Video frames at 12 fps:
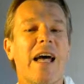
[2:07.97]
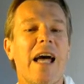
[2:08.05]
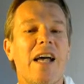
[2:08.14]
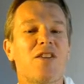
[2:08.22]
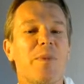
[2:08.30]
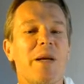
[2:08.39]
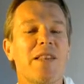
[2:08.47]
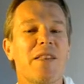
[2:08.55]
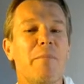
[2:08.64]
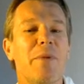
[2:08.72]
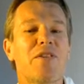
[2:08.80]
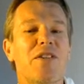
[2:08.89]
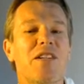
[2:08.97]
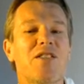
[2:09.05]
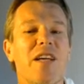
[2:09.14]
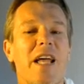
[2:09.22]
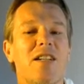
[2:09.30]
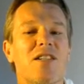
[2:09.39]
as being the missing
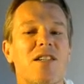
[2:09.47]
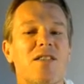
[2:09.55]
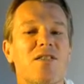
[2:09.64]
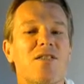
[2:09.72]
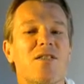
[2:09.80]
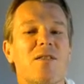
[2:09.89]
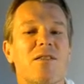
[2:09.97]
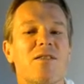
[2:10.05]
sentence.